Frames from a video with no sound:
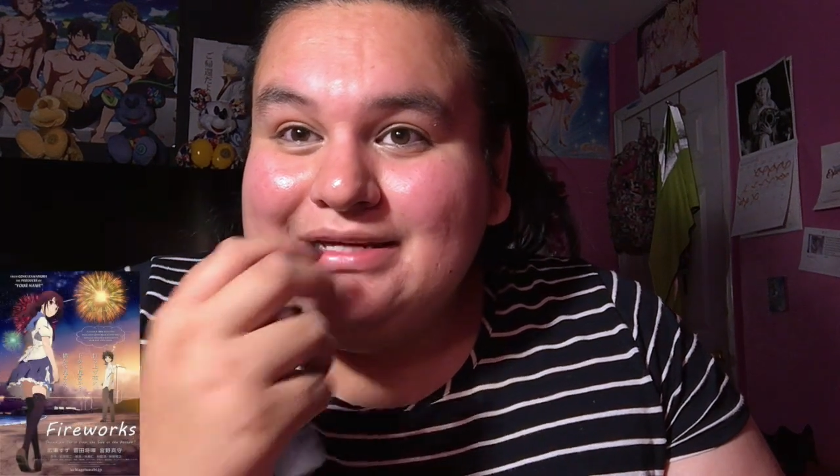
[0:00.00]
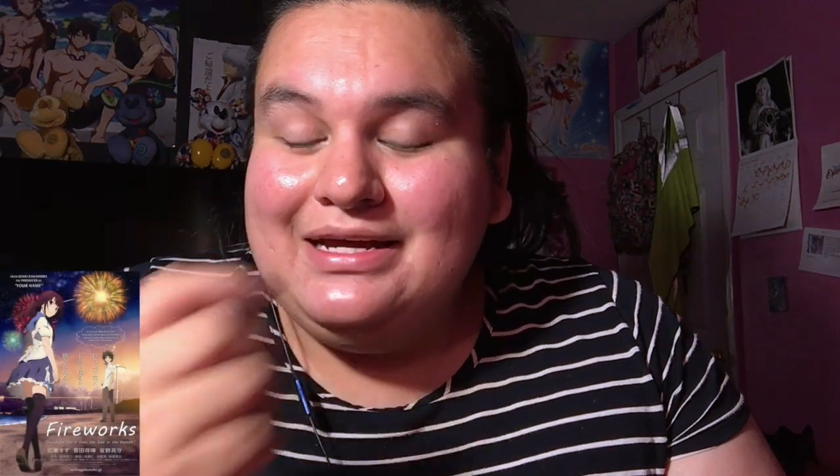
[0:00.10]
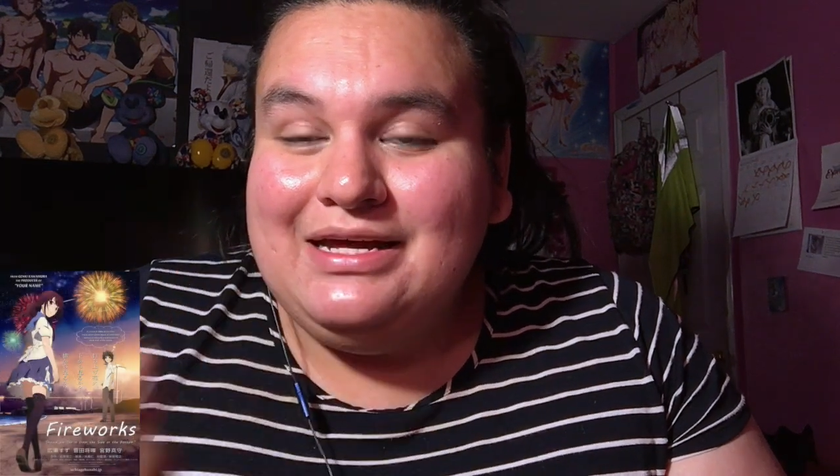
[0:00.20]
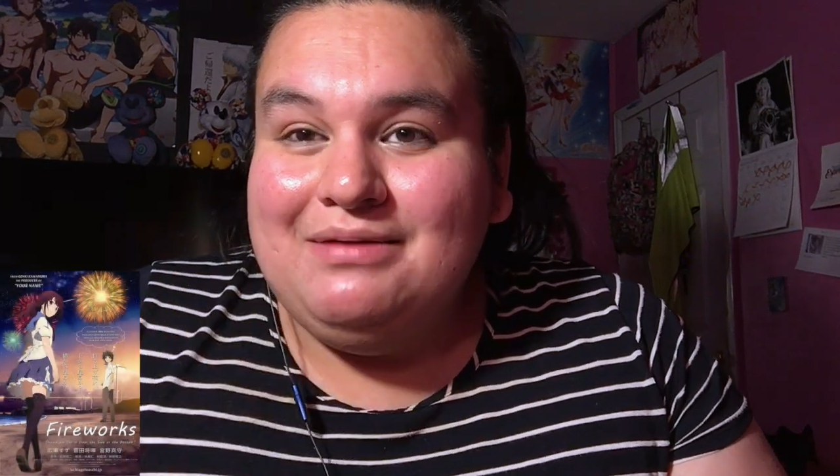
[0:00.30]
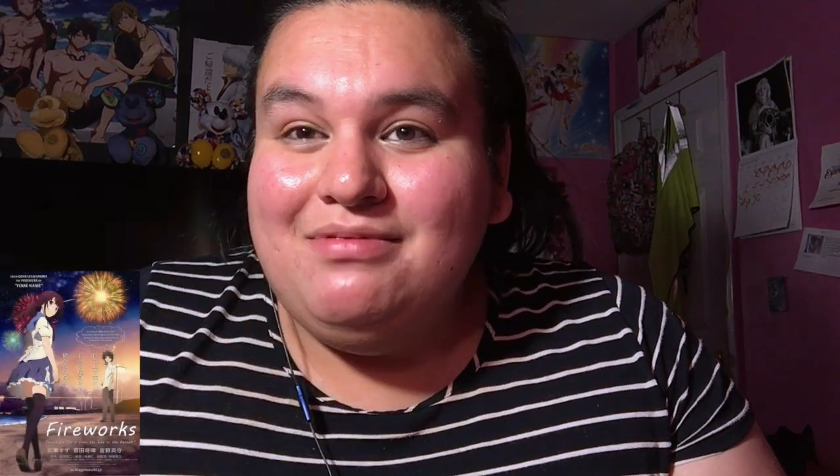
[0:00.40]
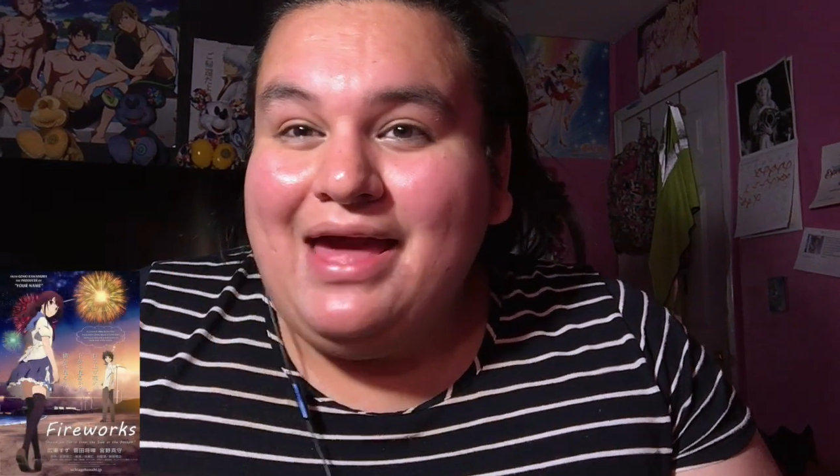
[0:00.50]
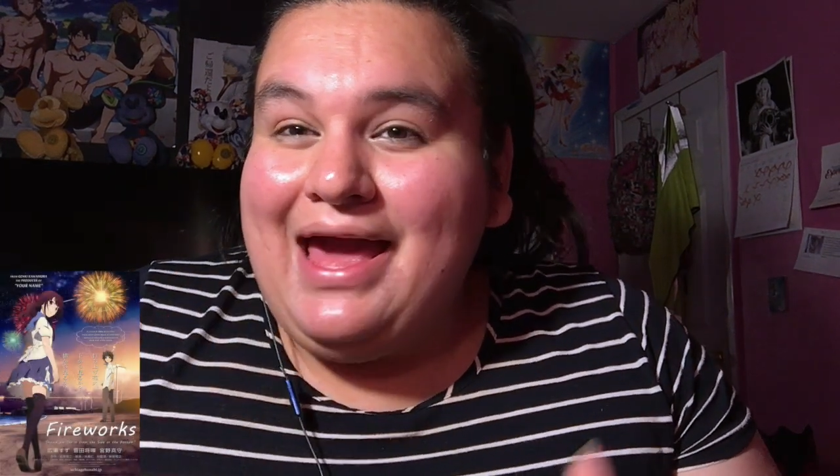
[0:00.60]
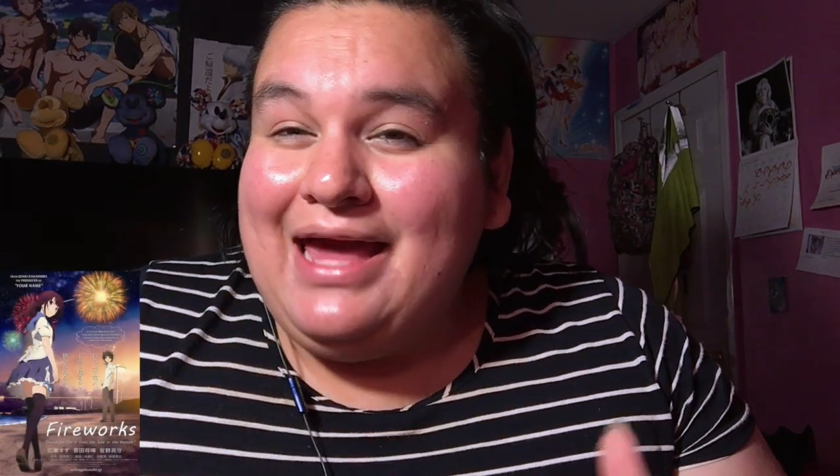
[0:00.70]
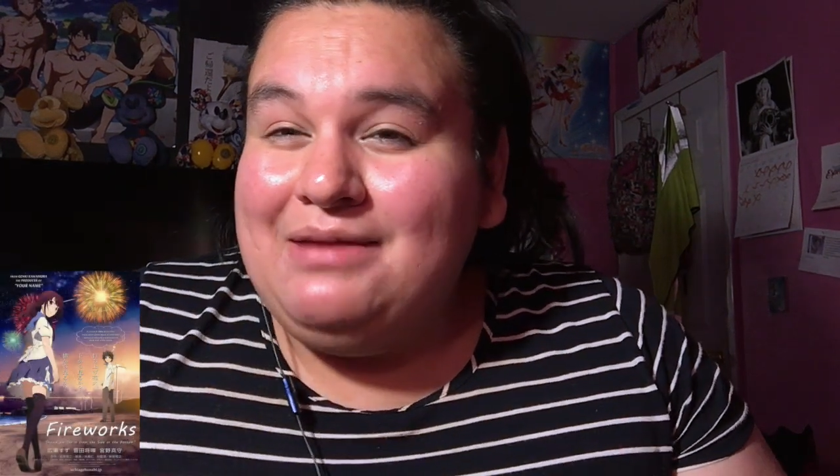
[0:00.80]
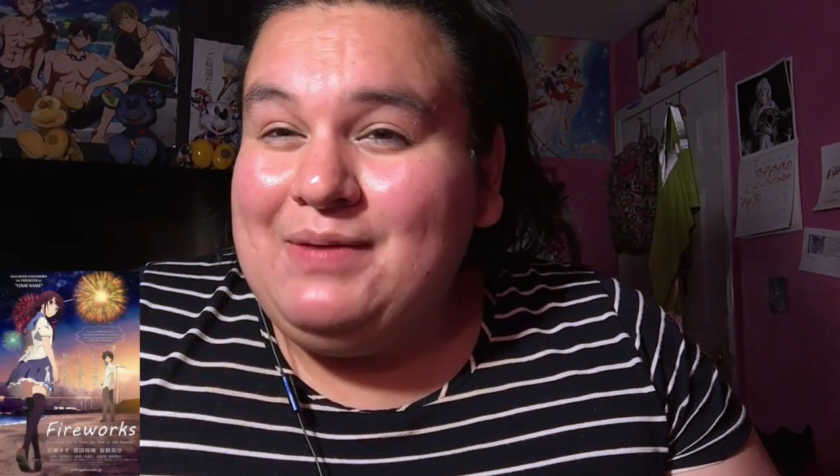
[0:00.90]
that
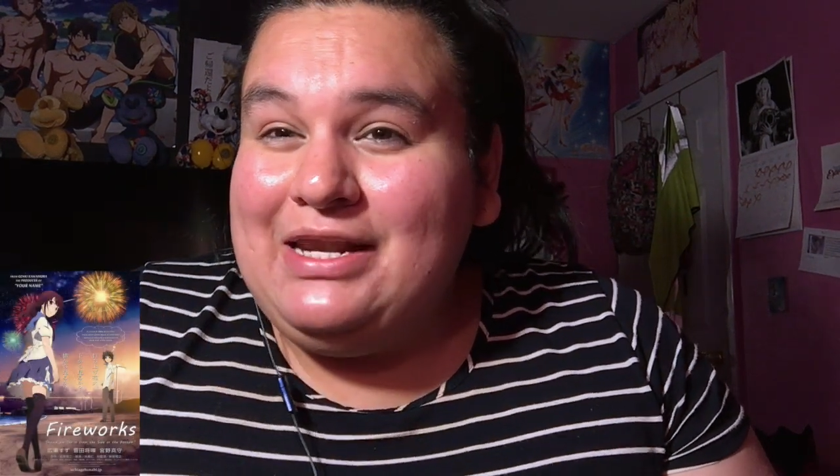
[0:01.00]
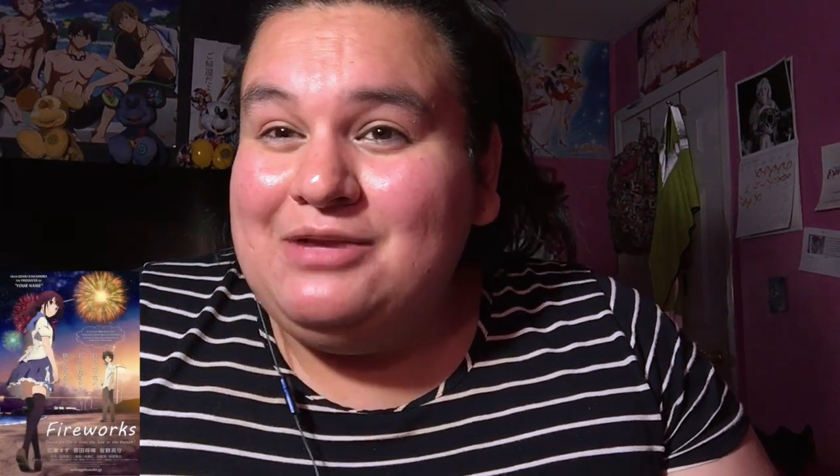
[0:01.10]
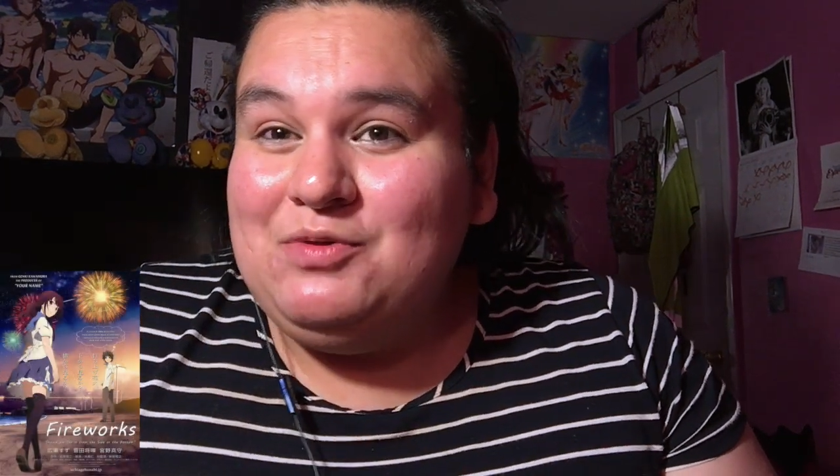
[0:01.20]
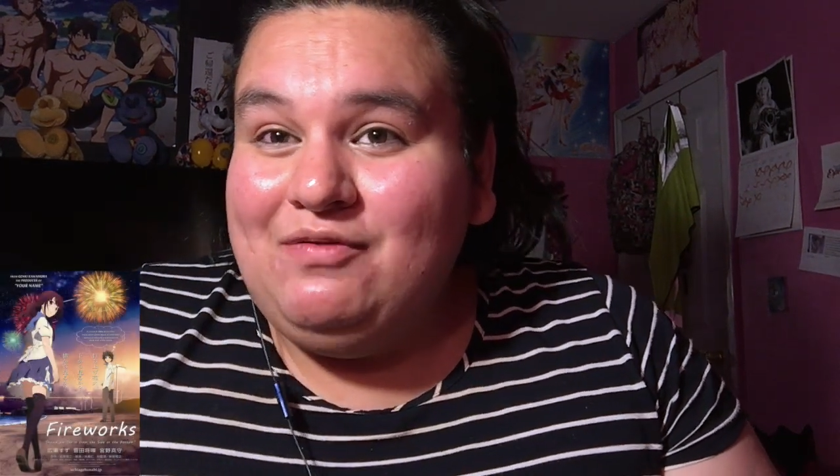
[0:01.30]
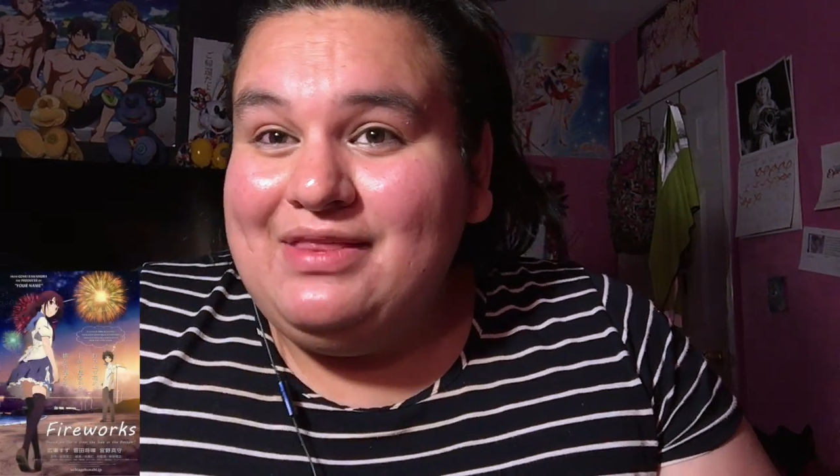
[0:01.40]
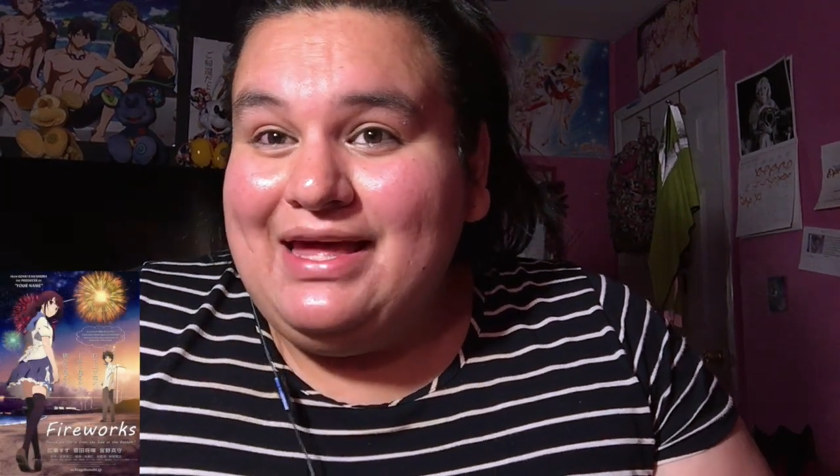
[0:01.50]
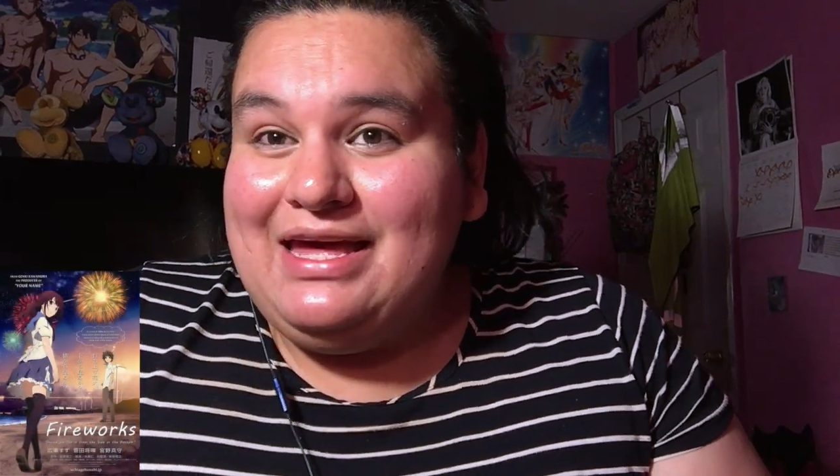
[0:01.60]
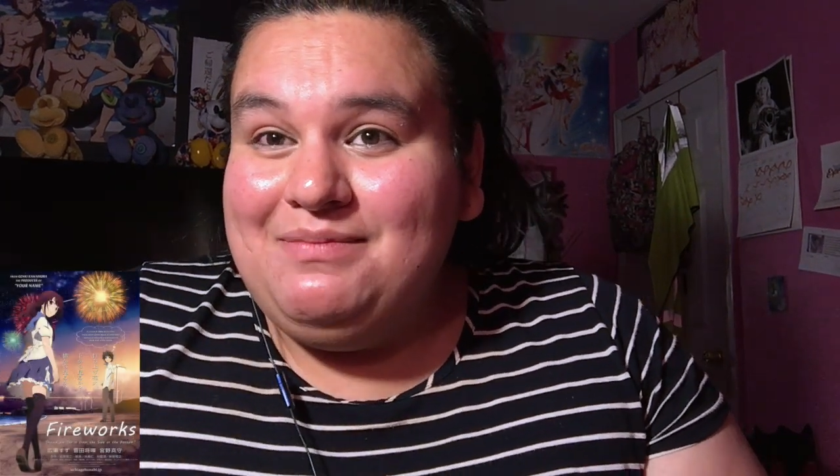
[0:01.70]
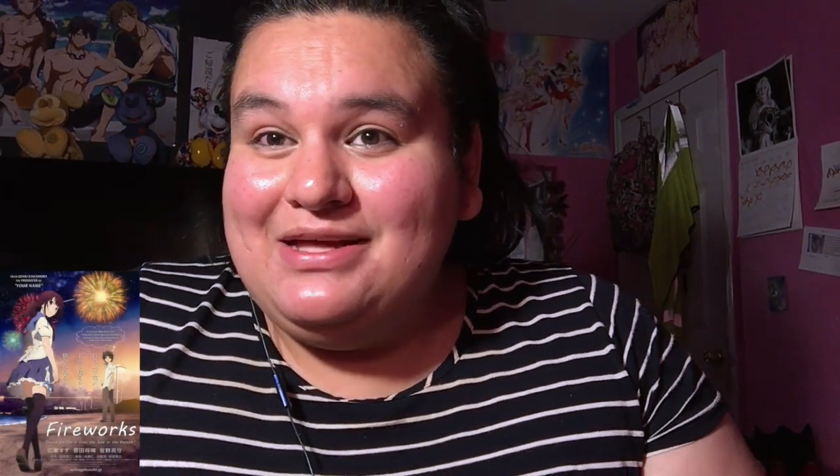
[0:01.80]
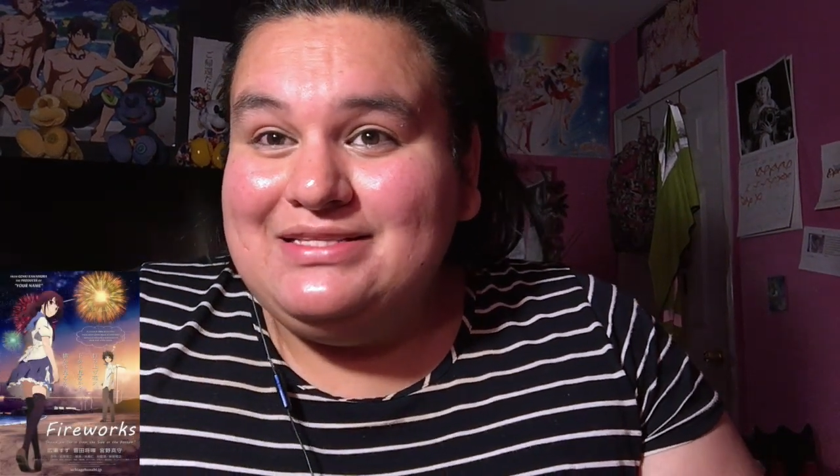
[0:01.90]
animated movie that
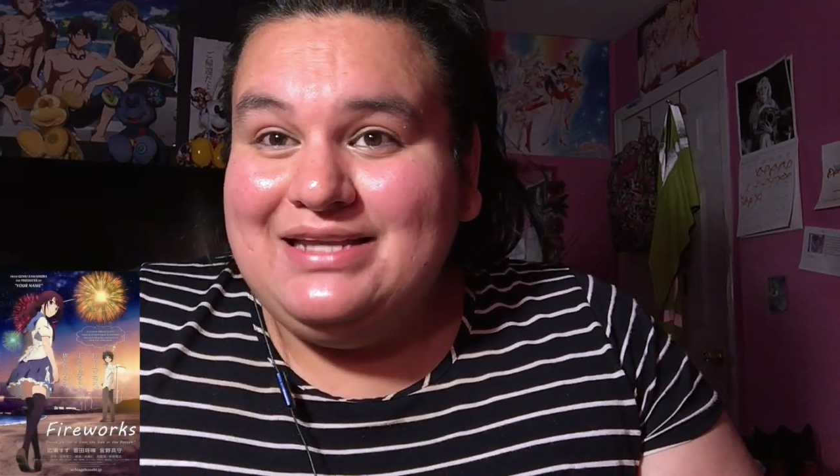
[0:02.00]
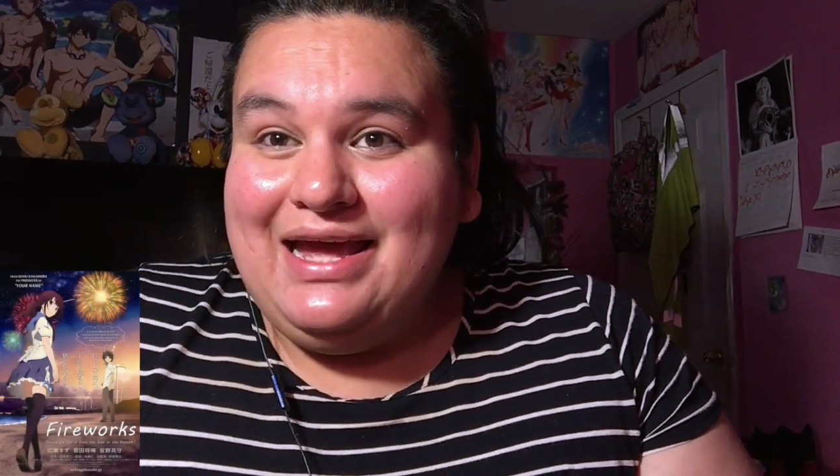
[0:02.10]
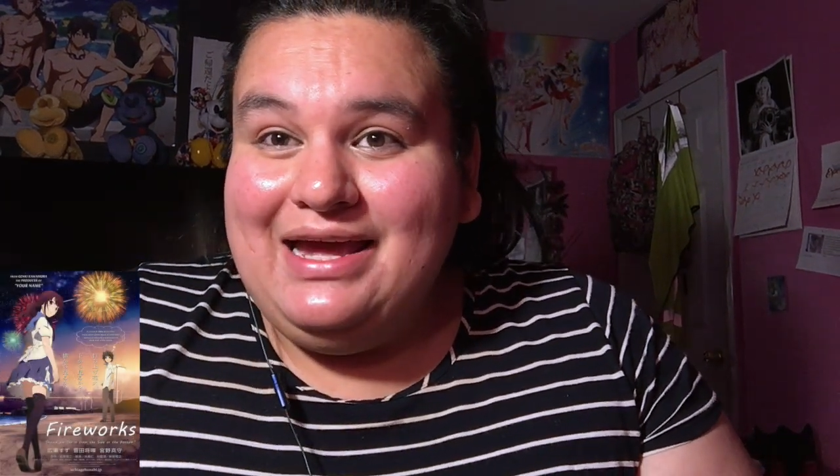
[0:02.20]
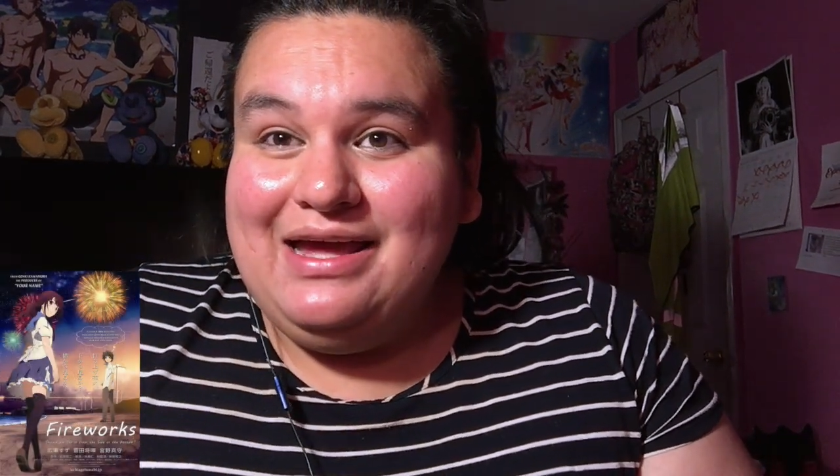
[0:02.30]
came out today,